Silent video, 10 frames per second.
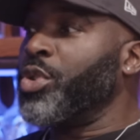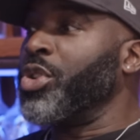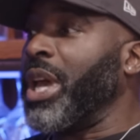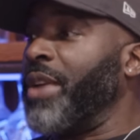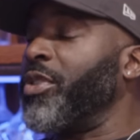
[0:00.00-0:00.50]

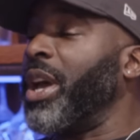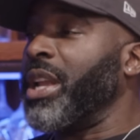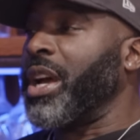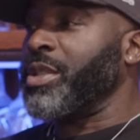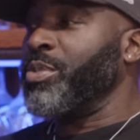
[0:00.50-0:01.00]
Would you, if you
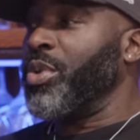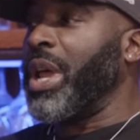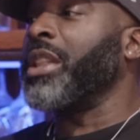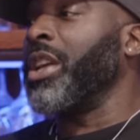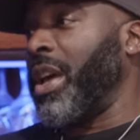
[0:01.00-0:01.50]
had like a small hood,
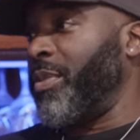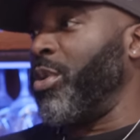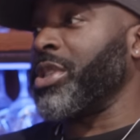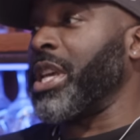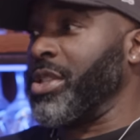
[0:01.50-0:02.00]
I don't know
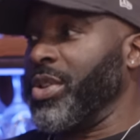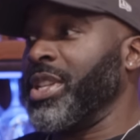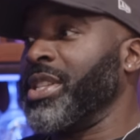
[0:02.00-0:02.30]
what size your hood